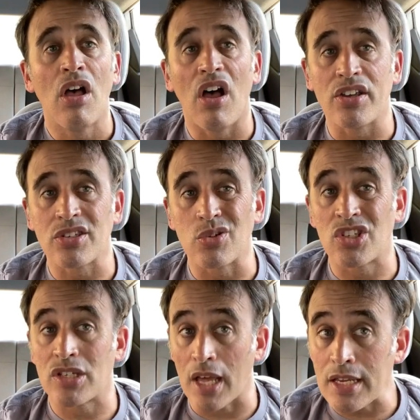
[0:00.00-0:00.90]
Also
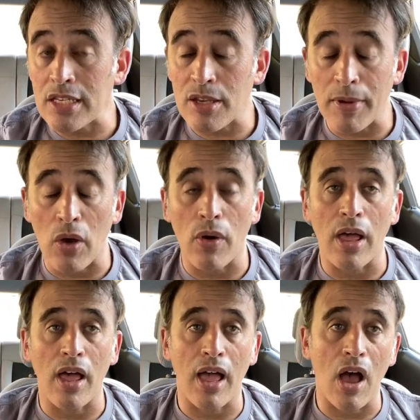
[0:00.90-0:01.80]
studies about
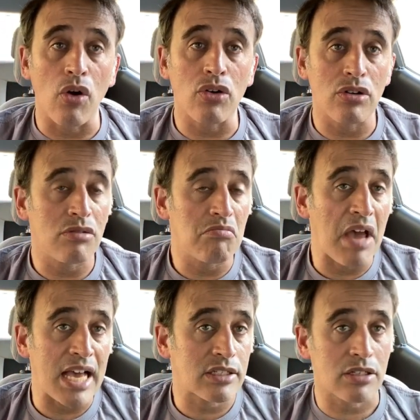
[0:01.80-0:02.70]
uh, how good
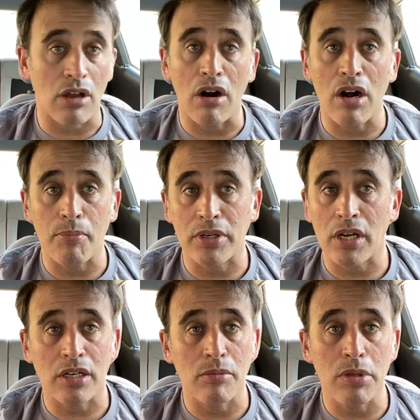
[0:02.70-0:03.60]
masks are at
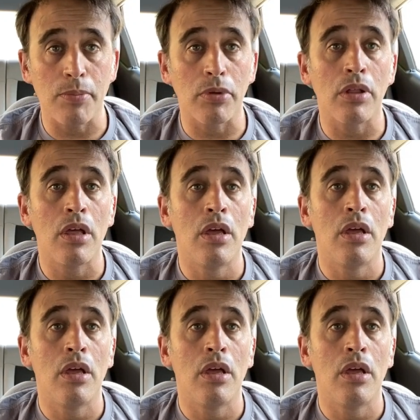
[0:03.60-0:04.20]
protecting people.